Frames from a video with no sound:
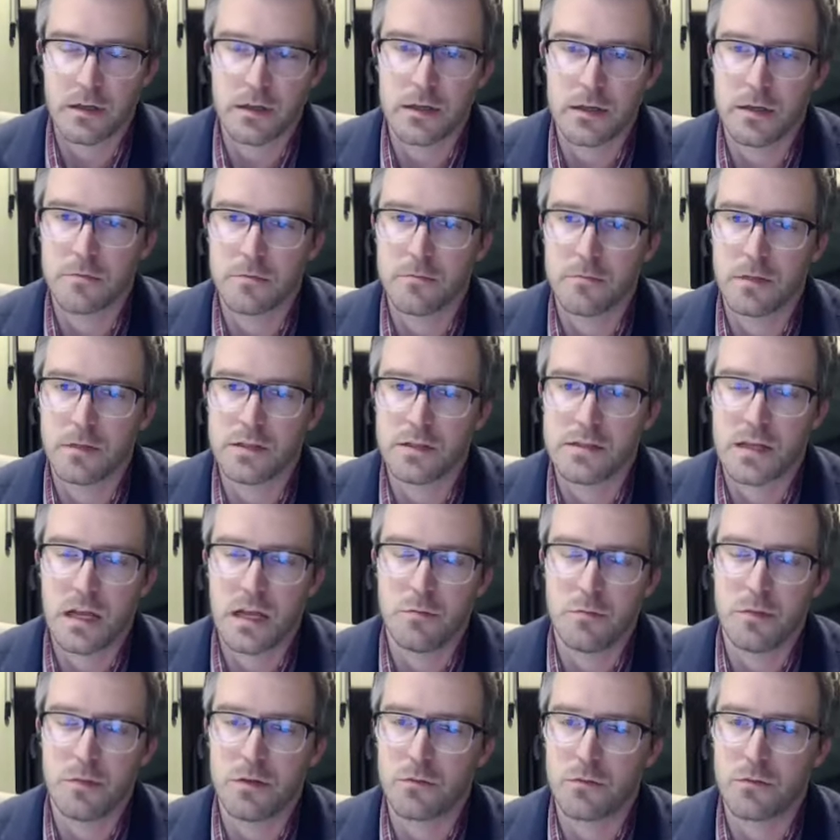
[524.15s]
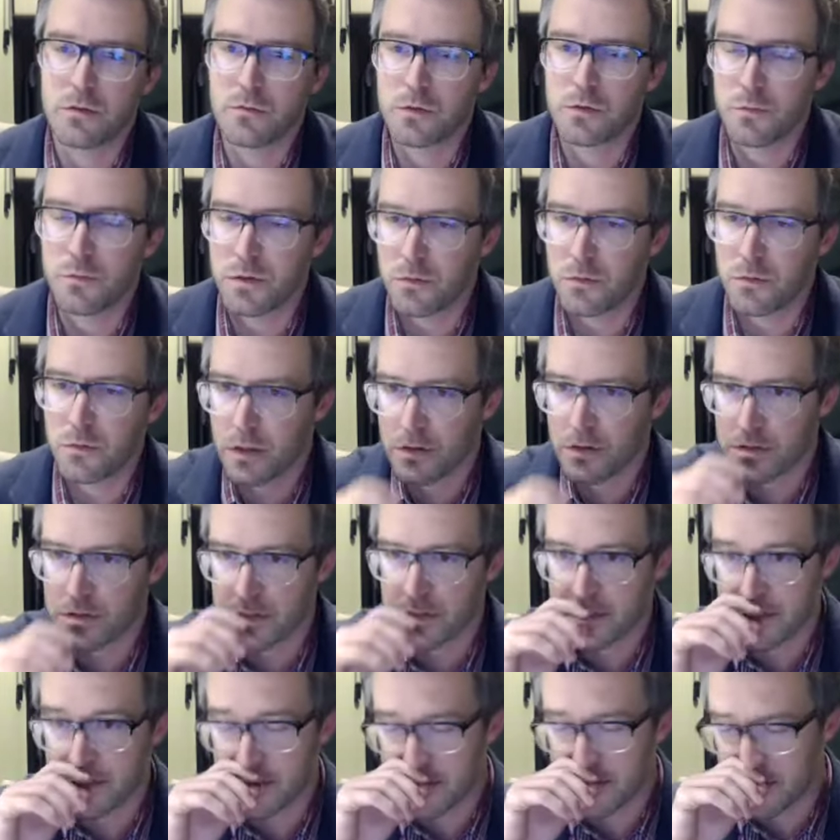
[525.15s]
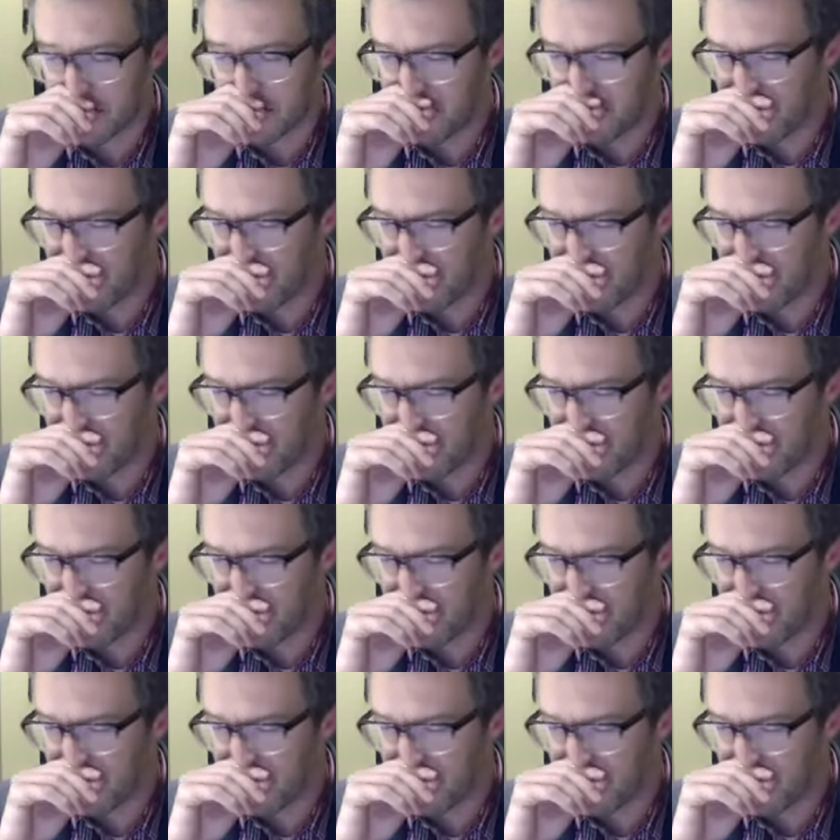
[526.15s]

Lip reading: assignment would be one of those things